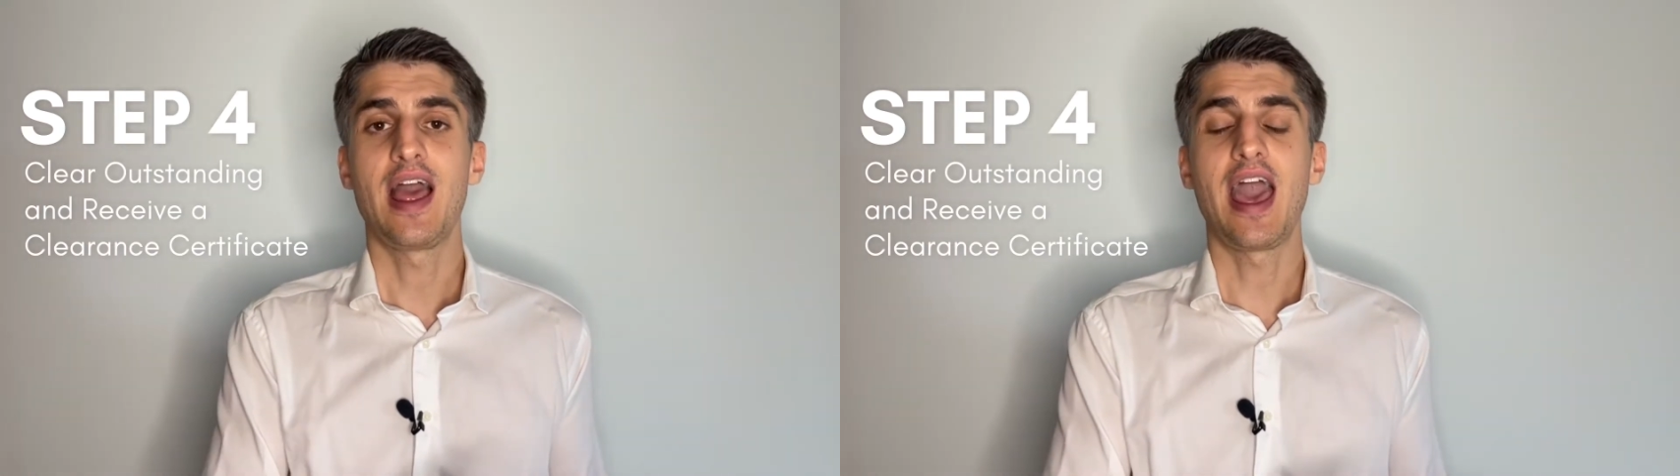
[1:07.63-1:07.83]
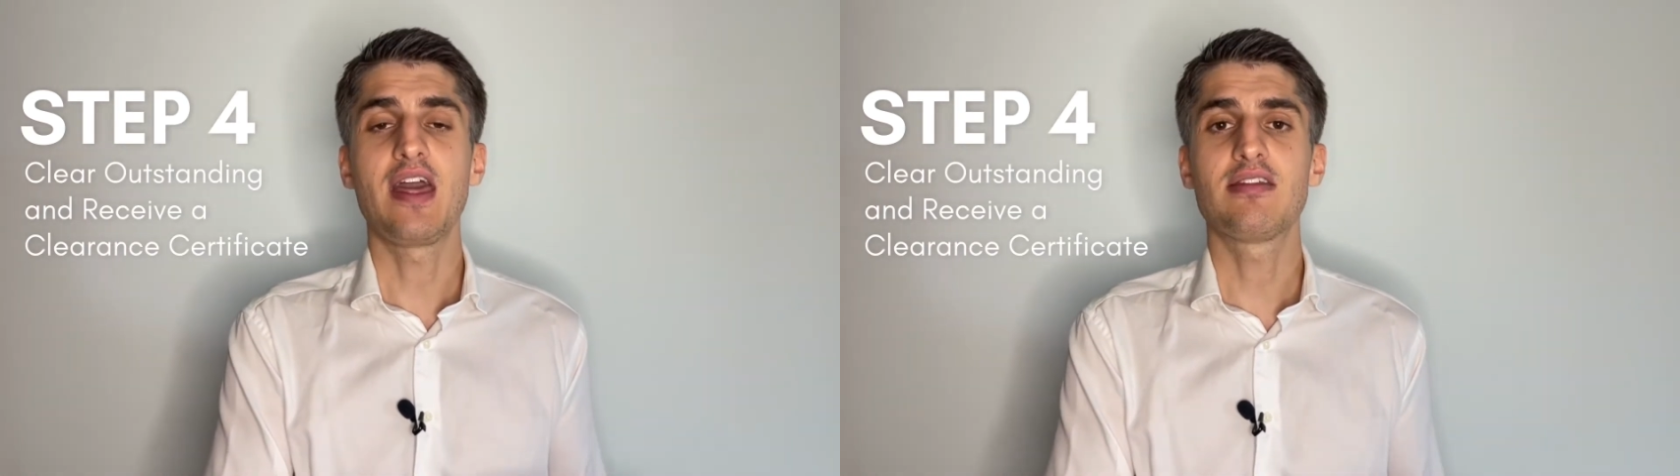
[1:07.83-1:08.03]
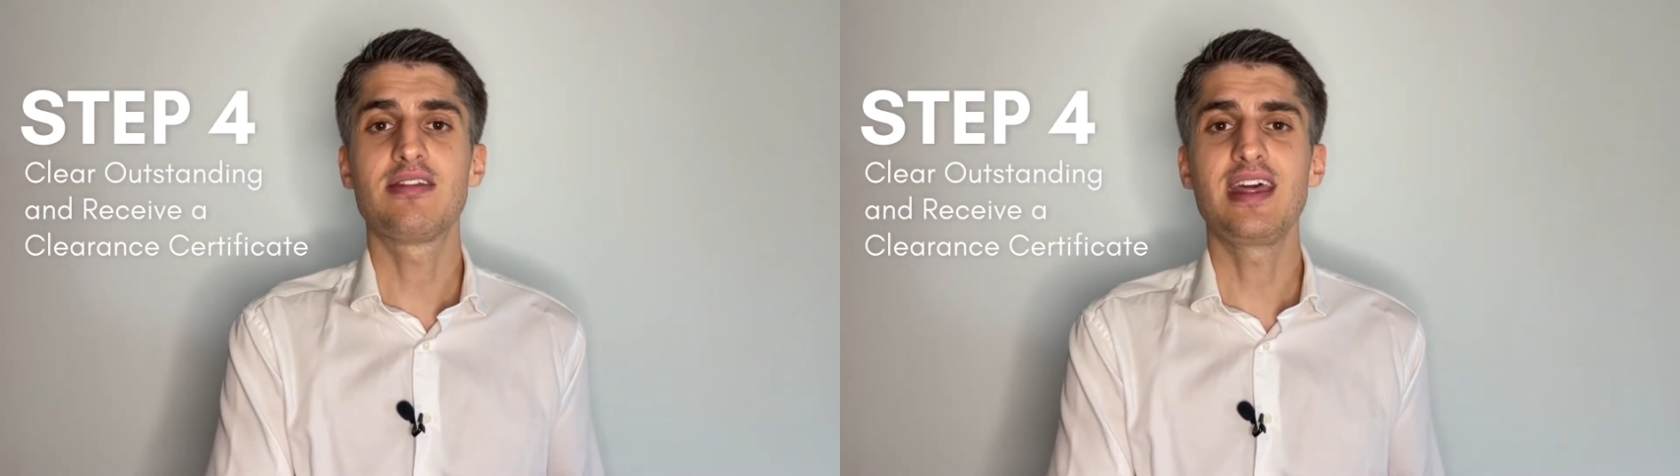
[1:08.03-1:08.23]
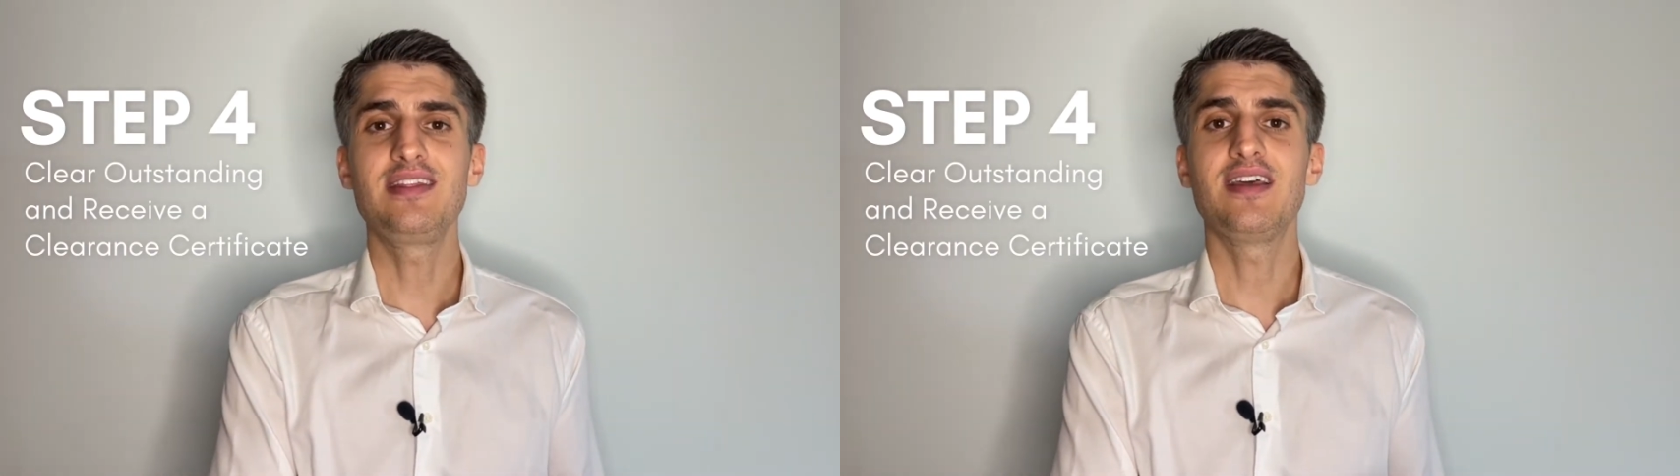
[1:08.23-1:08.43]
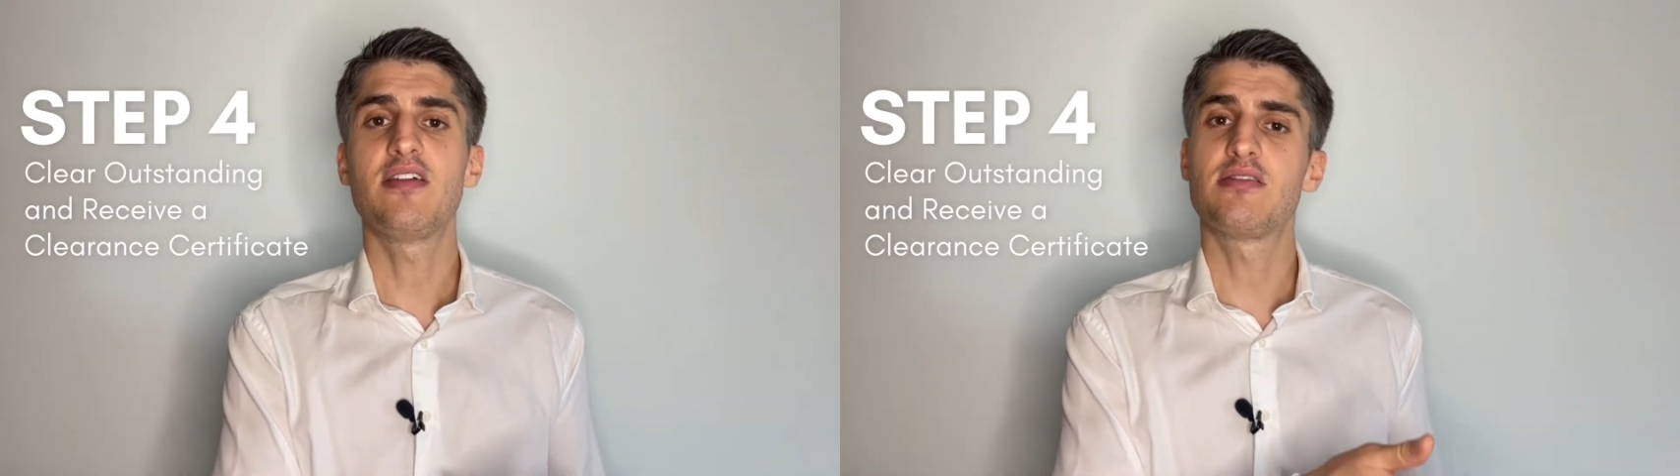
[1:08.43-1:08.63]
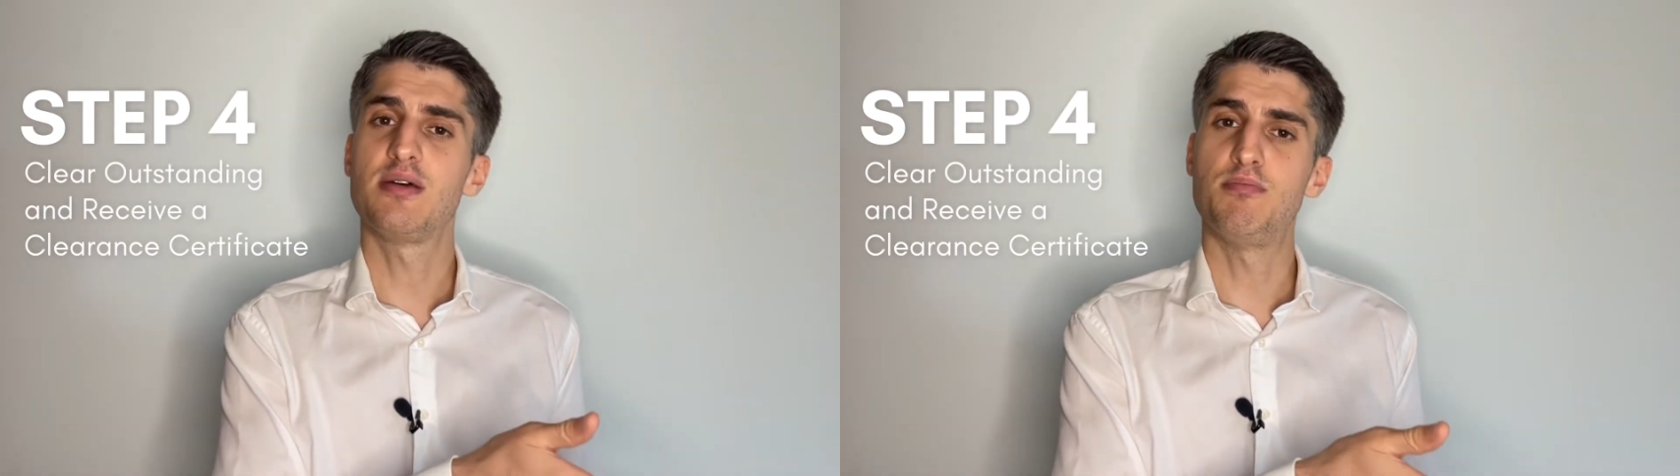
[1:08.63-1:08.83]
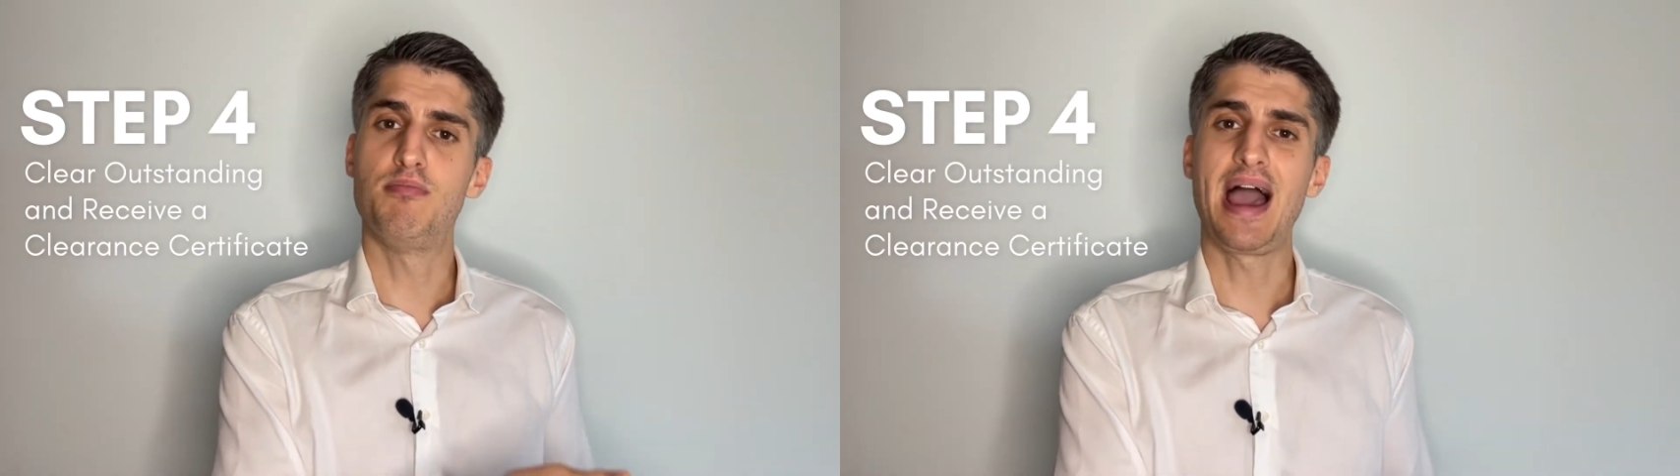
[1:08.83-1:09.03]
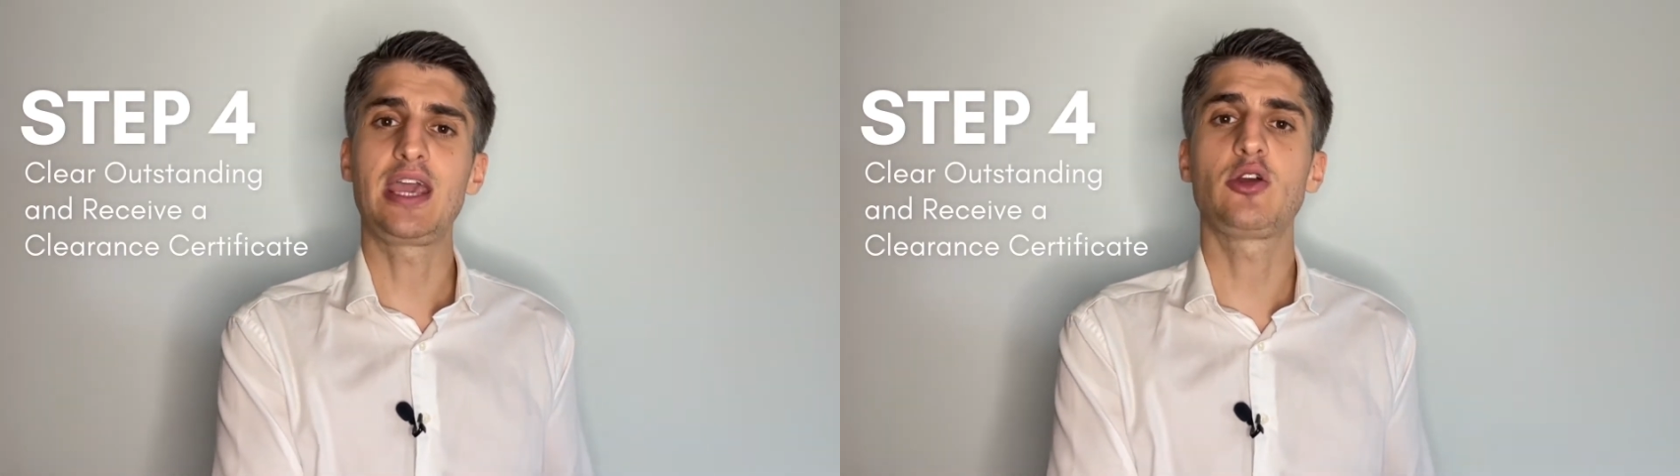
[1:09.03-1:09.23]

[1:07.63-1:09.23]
And then the bank